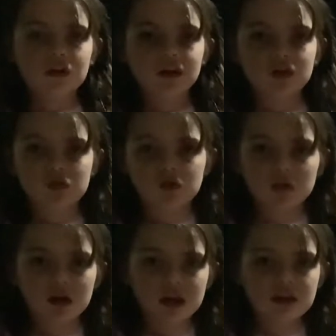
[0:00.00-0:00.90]

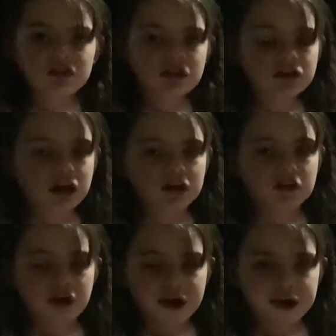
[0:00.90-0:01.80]
literally just taste the
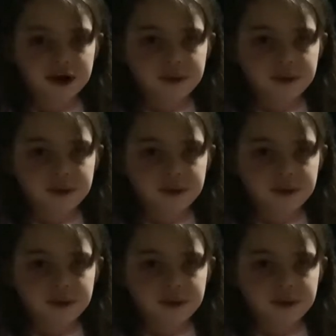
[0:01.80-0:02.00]
honey.